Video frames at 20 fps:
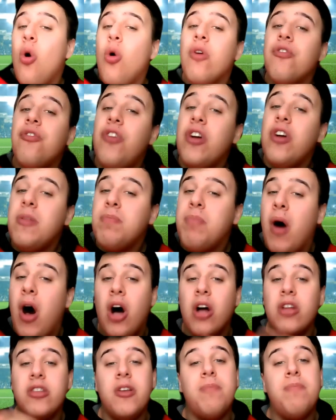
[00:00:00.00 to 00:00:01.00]
or
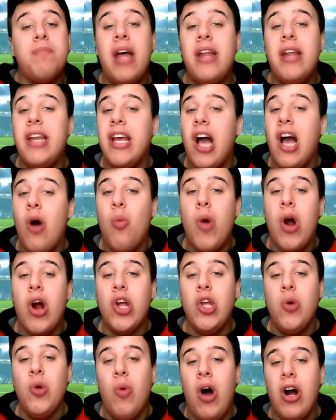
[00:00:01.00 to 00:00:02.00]
football, depending on where
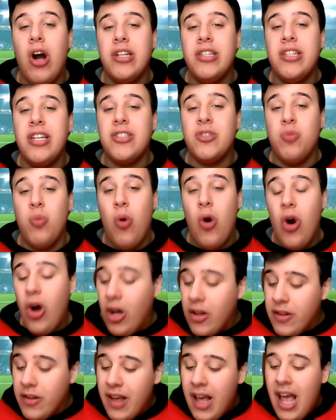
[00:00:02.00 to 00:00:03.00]
you are in this
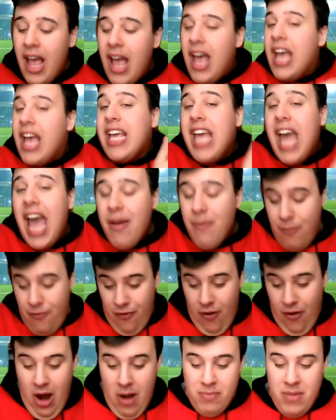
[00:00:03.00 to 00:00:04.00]
world, came
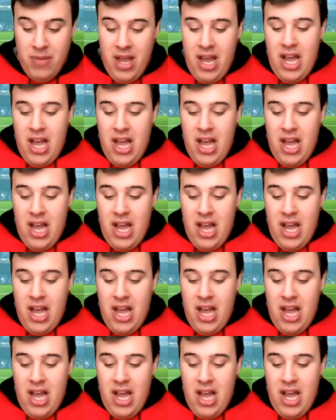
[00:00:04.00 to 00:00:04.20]
from.